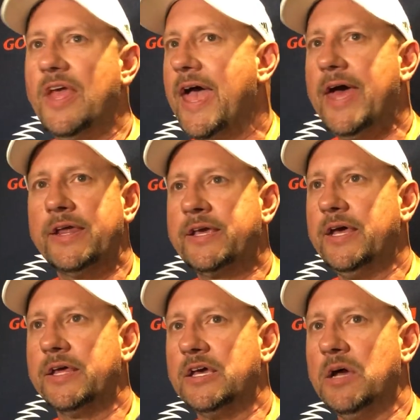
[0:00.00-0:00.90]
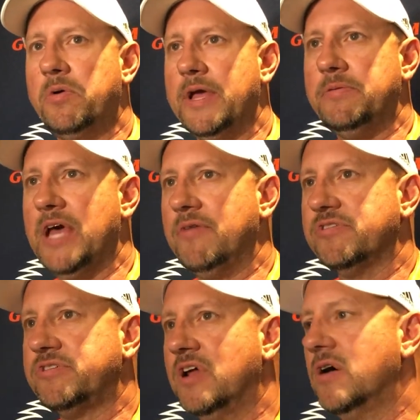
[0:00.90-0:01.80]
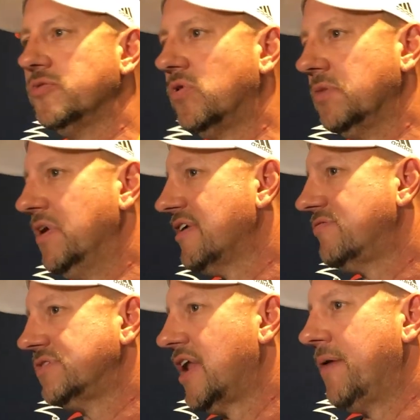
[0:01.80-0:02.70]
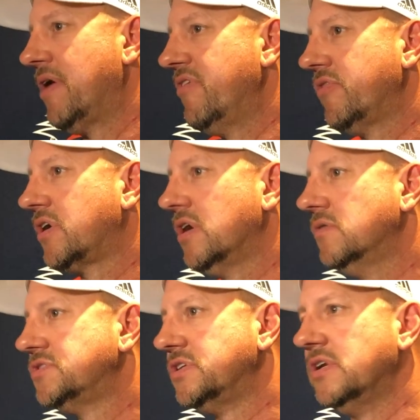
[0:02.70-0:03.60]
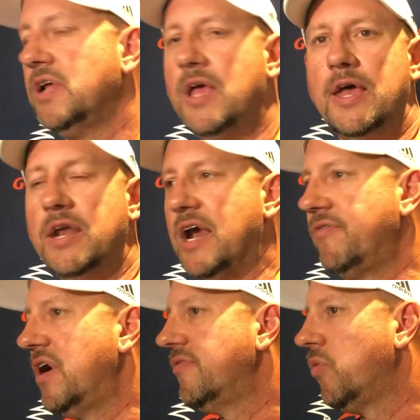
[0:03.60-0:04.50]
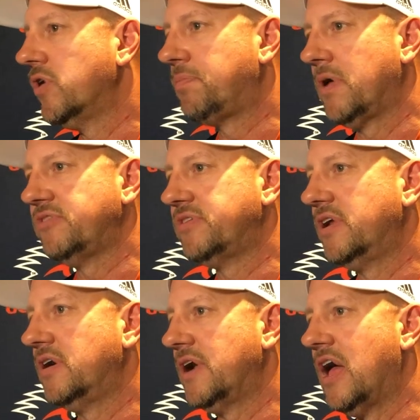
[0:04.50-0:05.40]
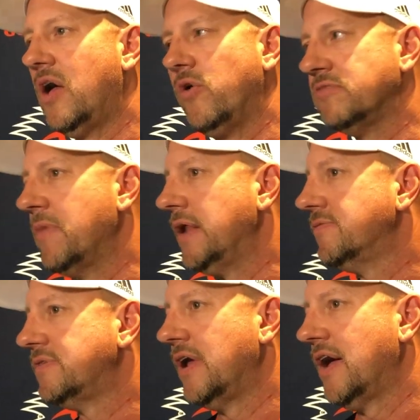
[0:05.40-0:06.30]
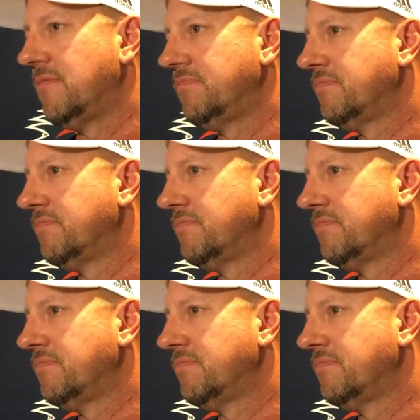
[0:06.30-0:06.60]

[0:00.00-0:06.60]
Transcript: I had a kid at Gilmer named David Snow, was one of the best offensive linemen I've ever coached, and never ever wanted to play center, and I always made him snap.